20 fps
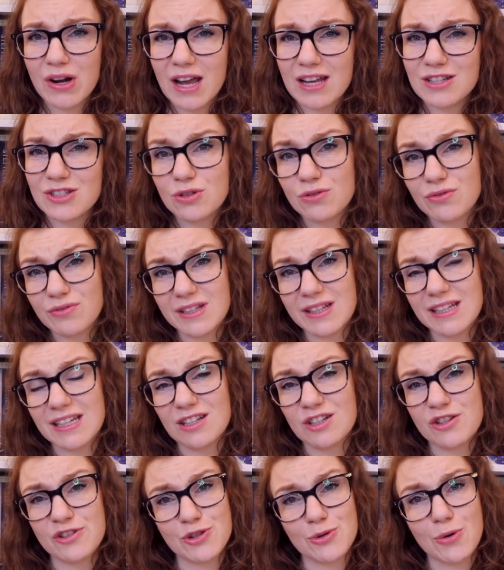I do
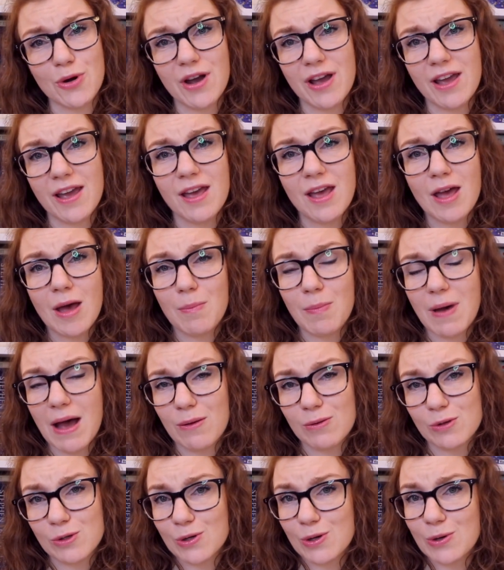really enjoy
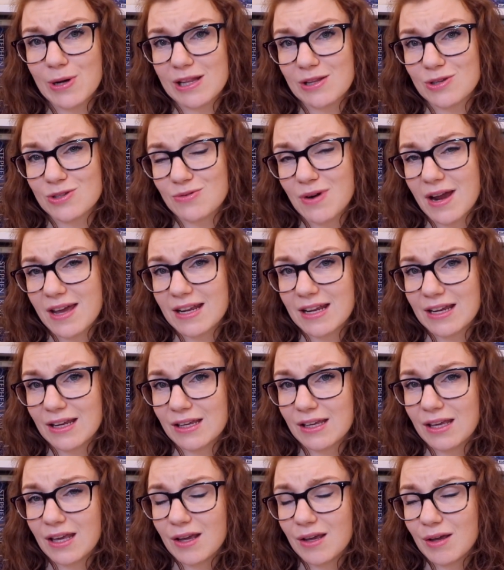Paulo Coelho's
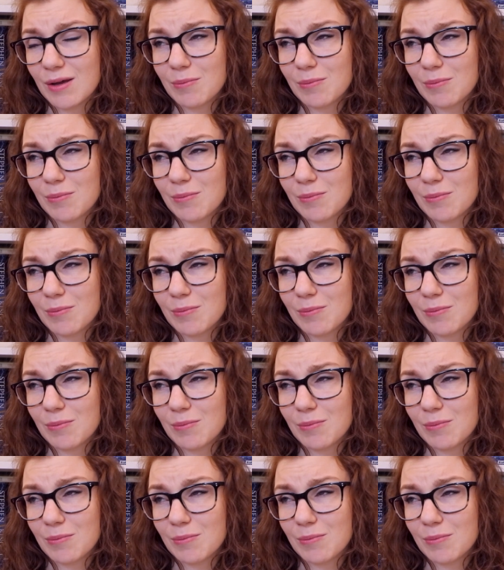writing,